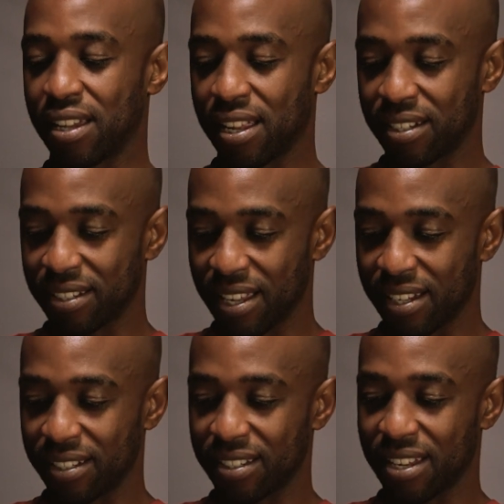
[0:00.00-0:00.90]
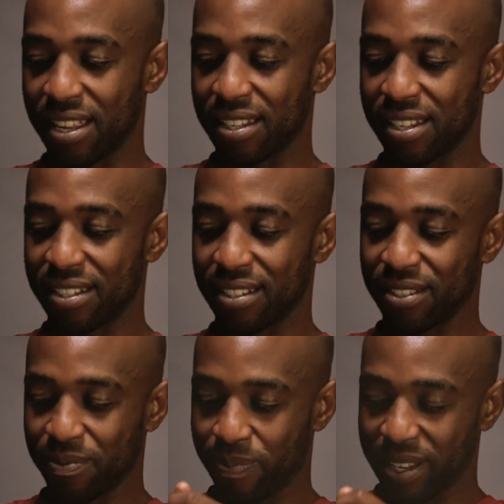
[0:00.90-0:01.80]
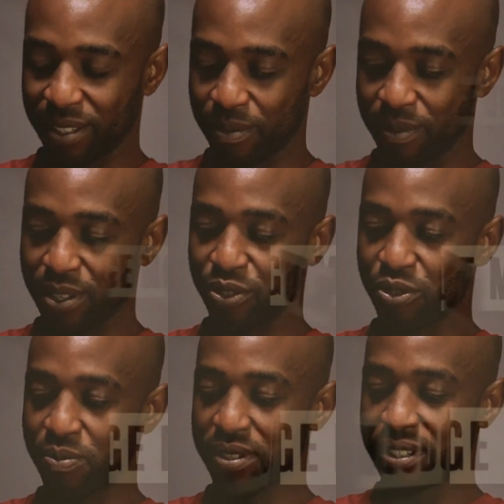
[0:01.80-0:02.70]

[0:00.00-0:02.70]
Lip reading: and play some instruments.